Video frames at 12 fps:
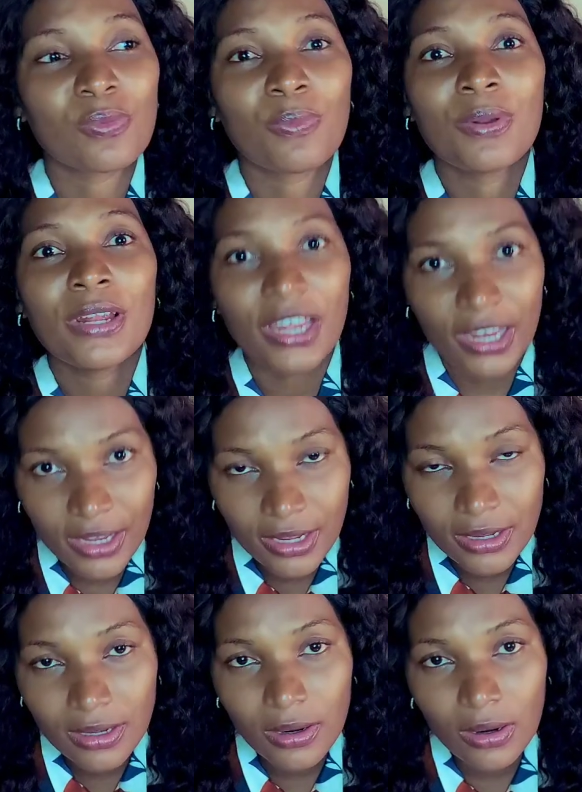to play?
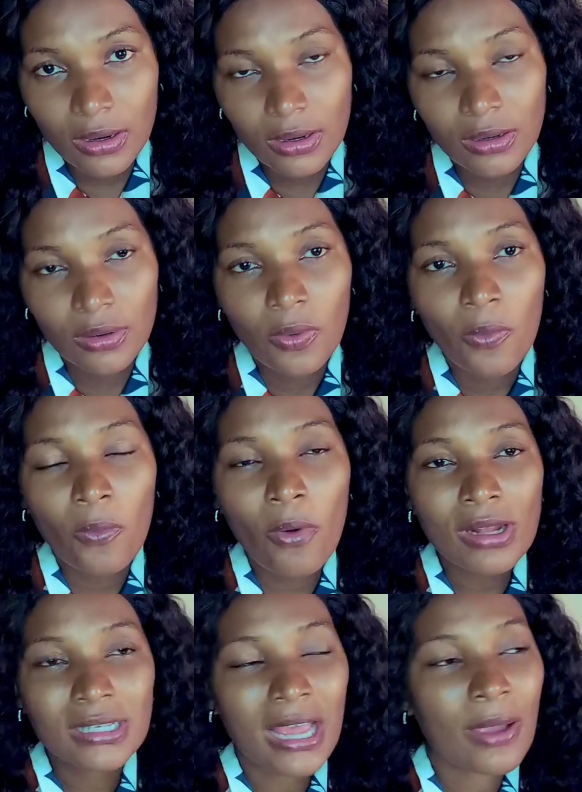
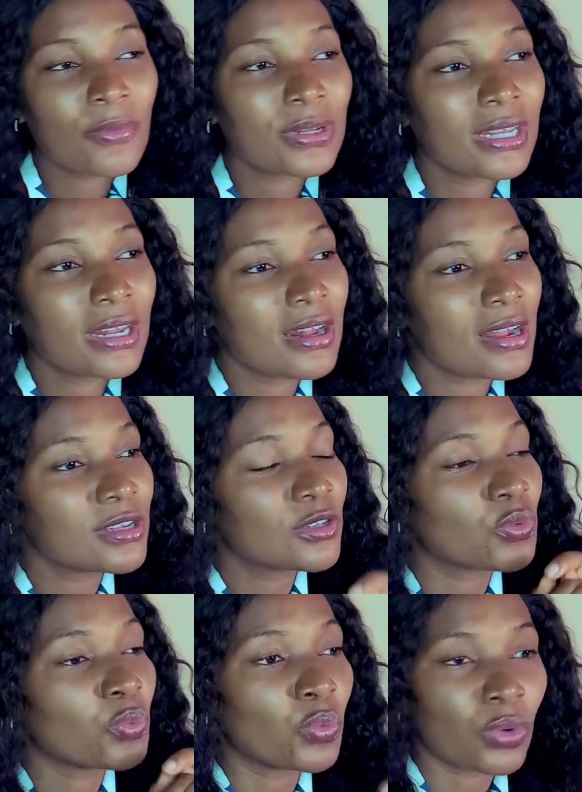What time will they
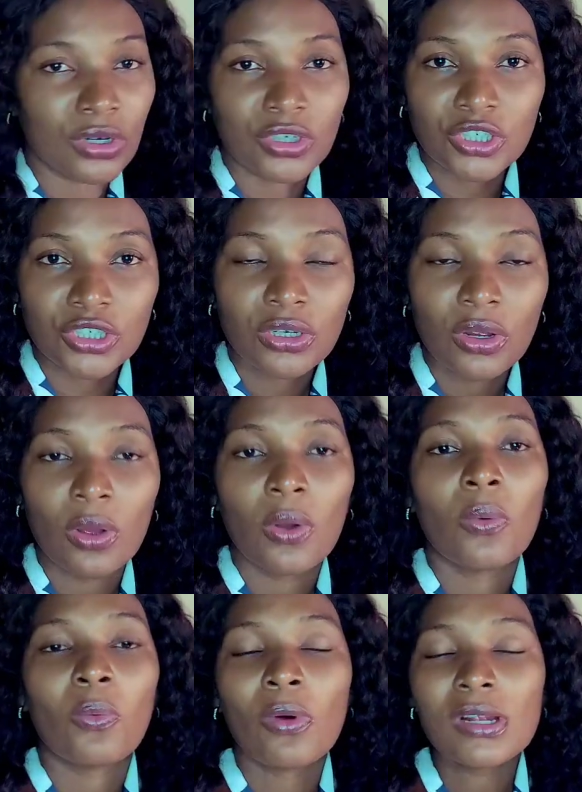learn to wash?
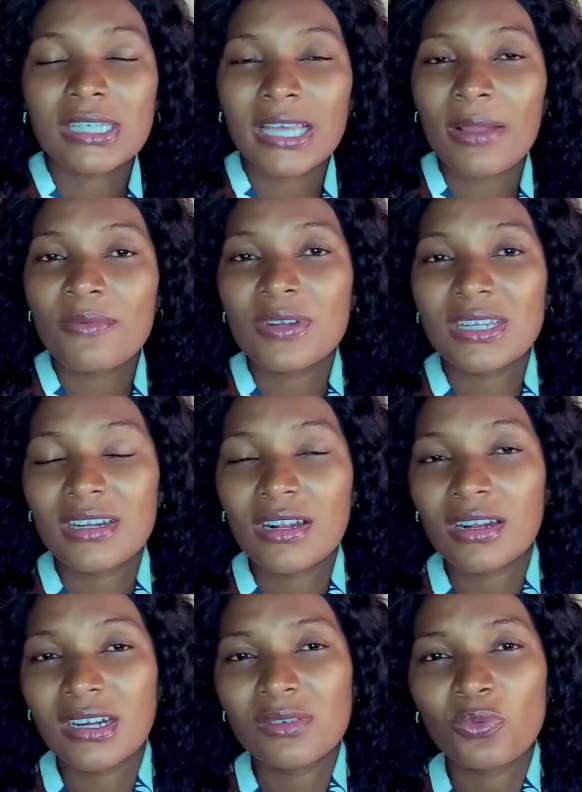What time
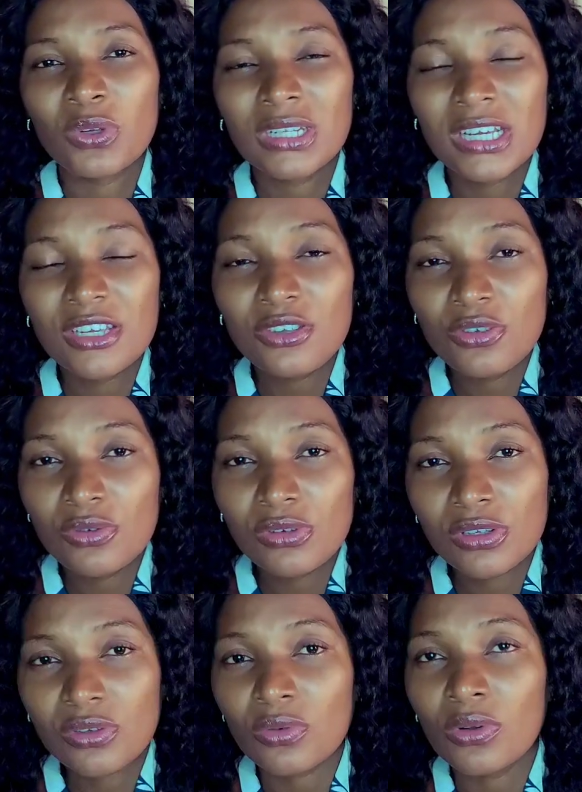will they
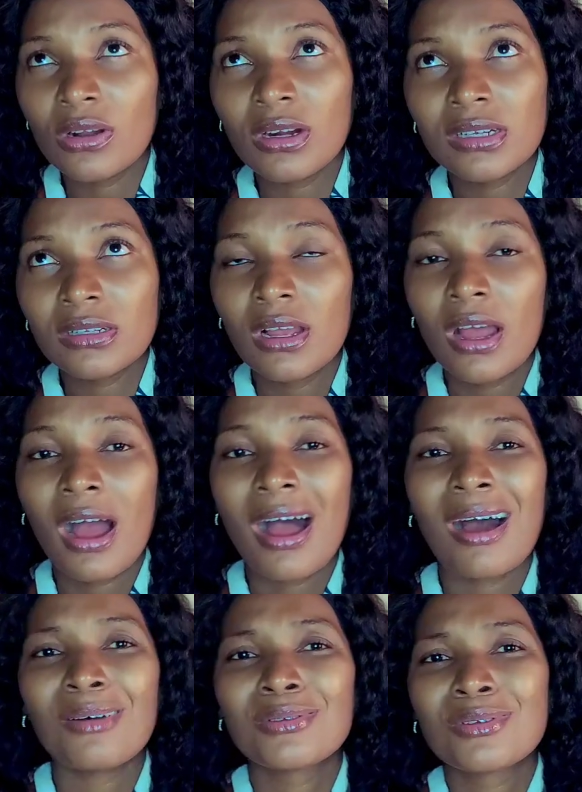use to learn
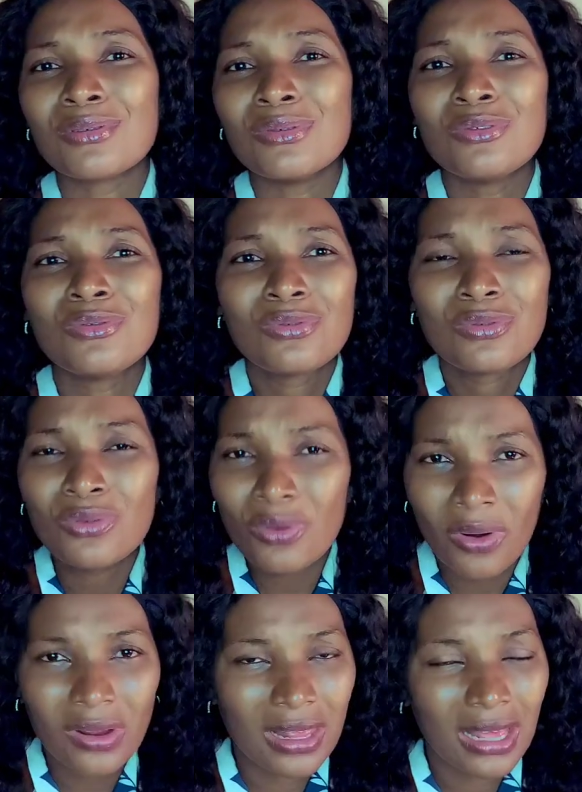how to
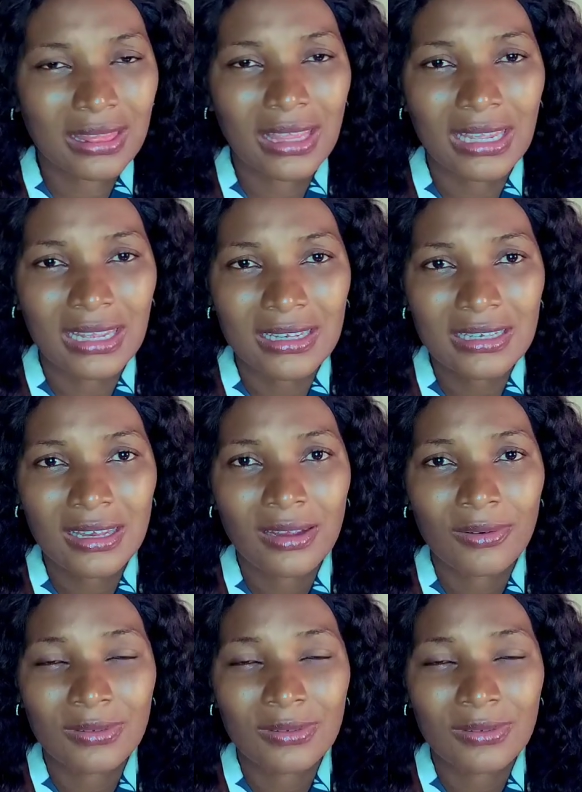do other things?